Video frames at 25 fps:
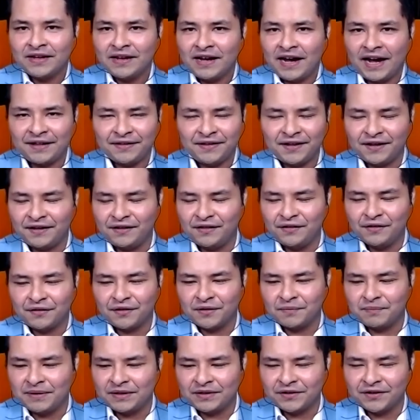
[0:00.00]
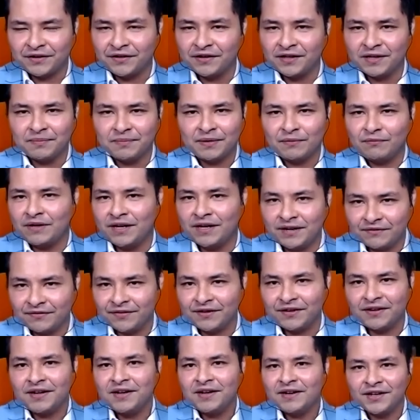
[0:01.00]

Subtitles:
I think it looks a bit girly, but whatever.